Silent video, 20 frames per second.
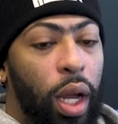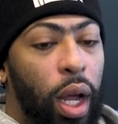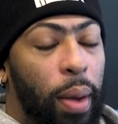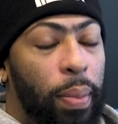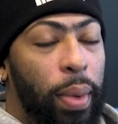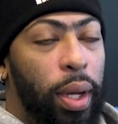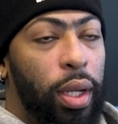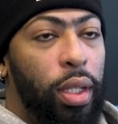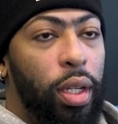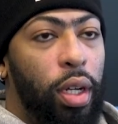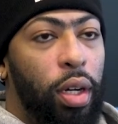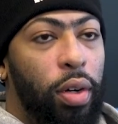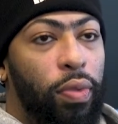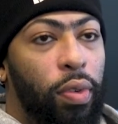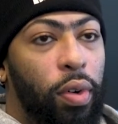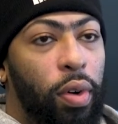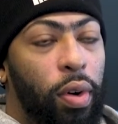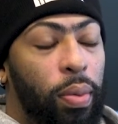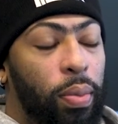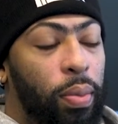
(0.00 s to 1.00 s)
Yeah, I mean, it's good
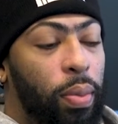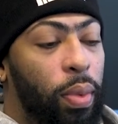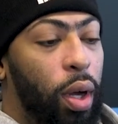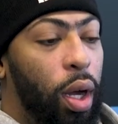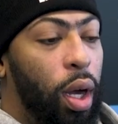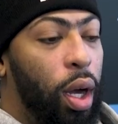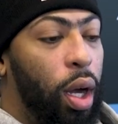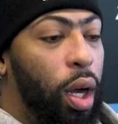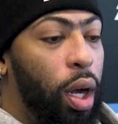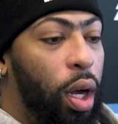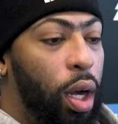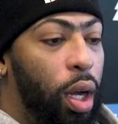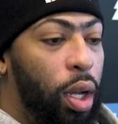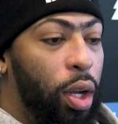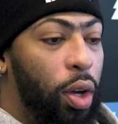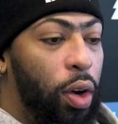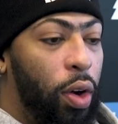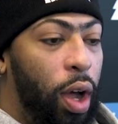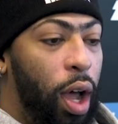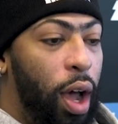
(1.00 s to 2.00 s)
for
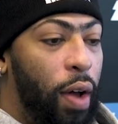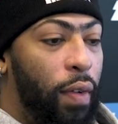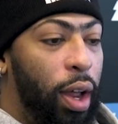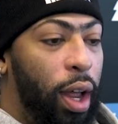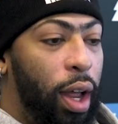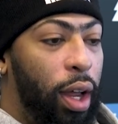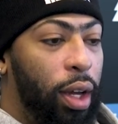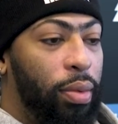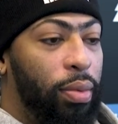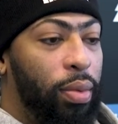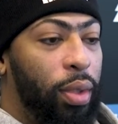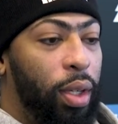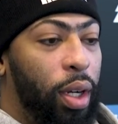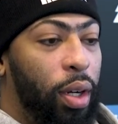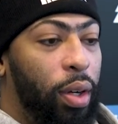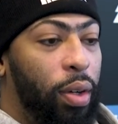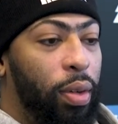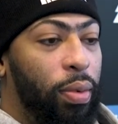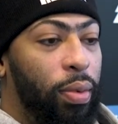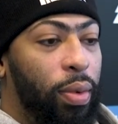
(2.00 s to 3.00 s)
him. You don't have that, you
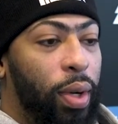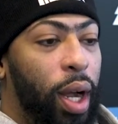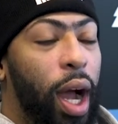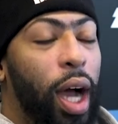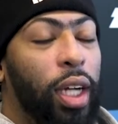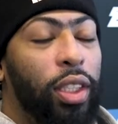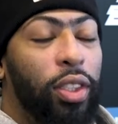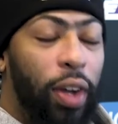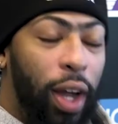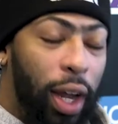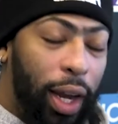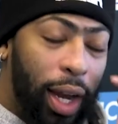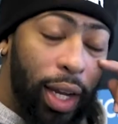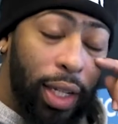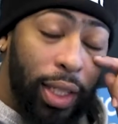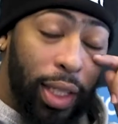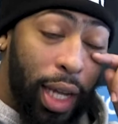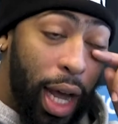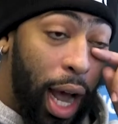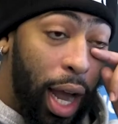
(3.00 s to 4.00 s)
know, contract
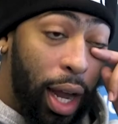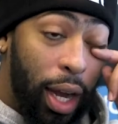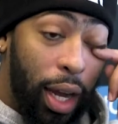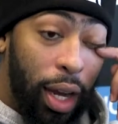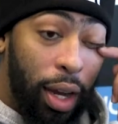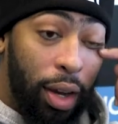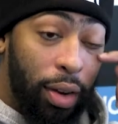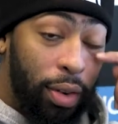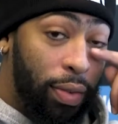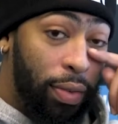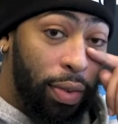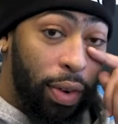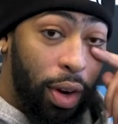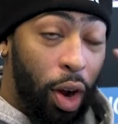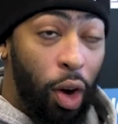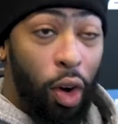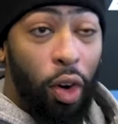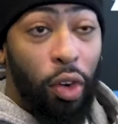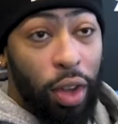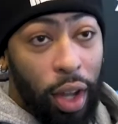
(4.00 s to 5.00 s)
anxiety for the
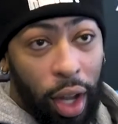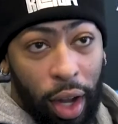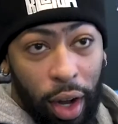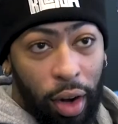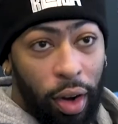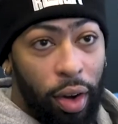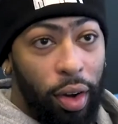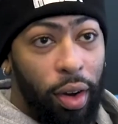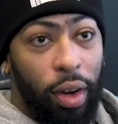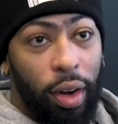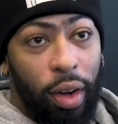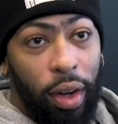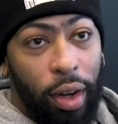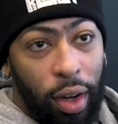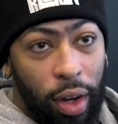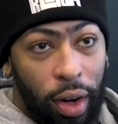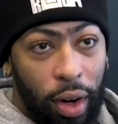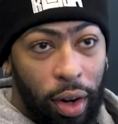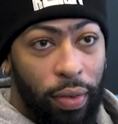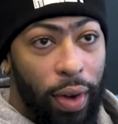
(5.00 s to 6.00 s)
whole year.
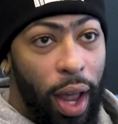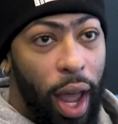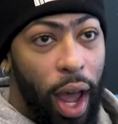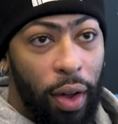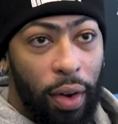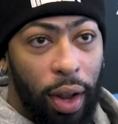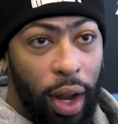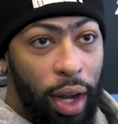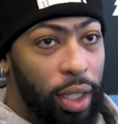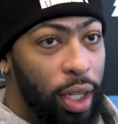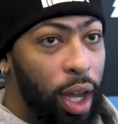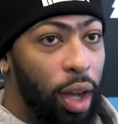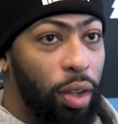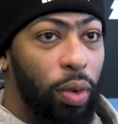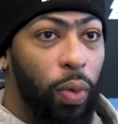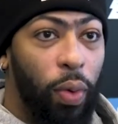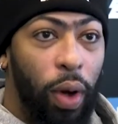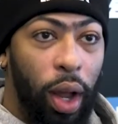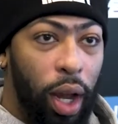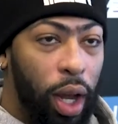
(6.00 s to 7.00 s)
You know, now that it's out
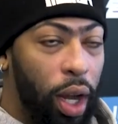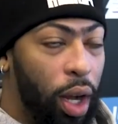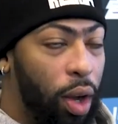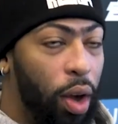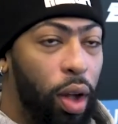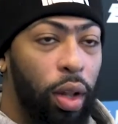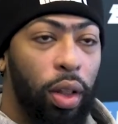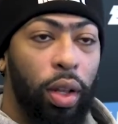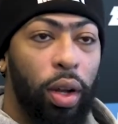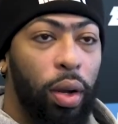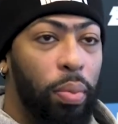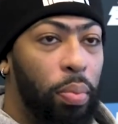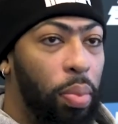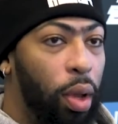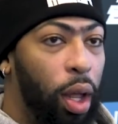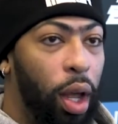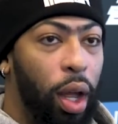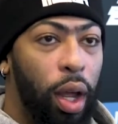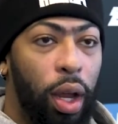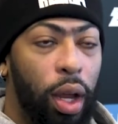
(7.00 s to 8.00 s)
the way, he can go out there and
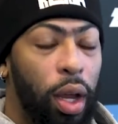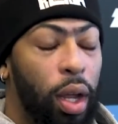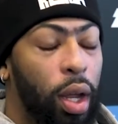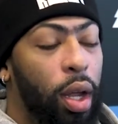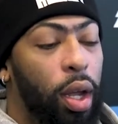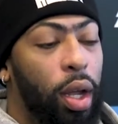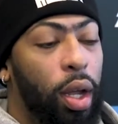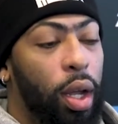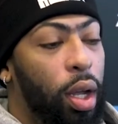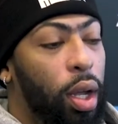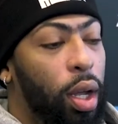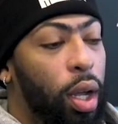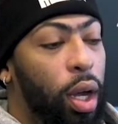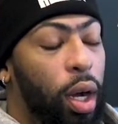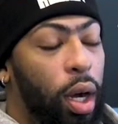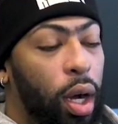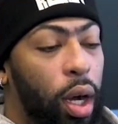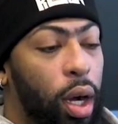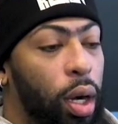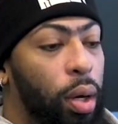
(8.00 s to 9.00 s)
play.
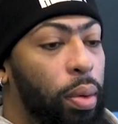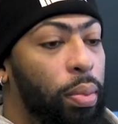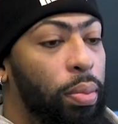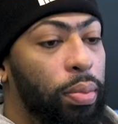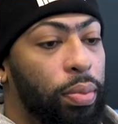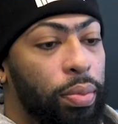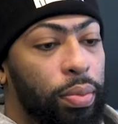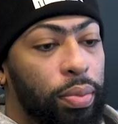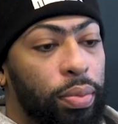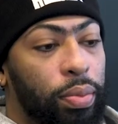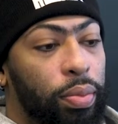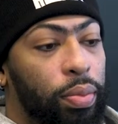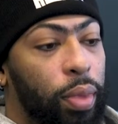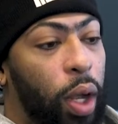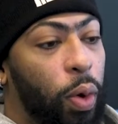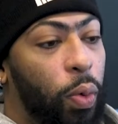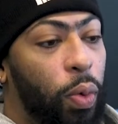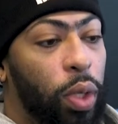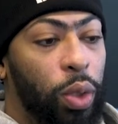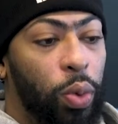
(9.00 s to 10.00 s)

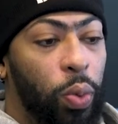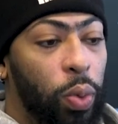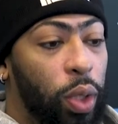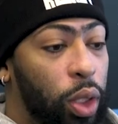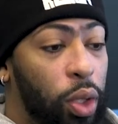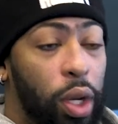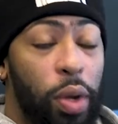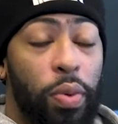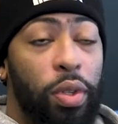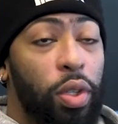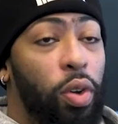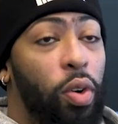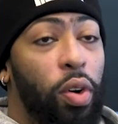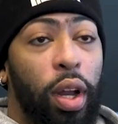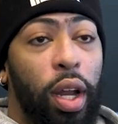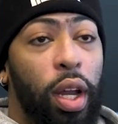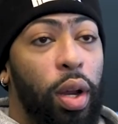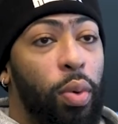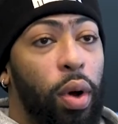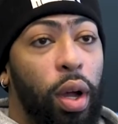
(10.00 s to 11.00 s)
And which he was
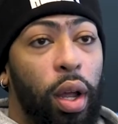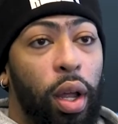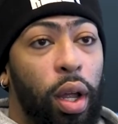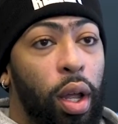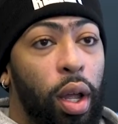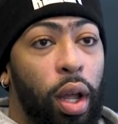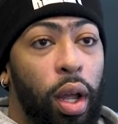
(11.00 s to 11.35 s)
doing anyway.